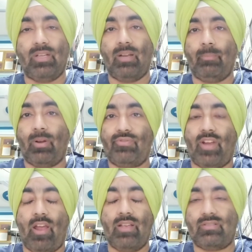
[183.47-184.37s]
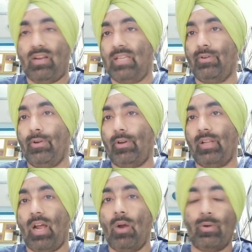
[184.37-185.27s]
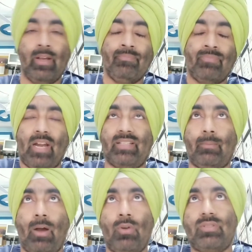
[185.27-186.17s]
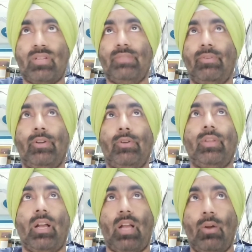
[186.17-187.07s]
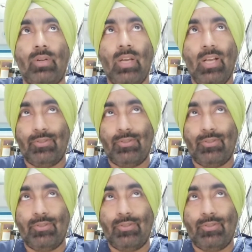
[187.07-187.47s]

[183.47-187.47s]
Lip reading: the number of shares transferred into the account and the amounts transferred into the account.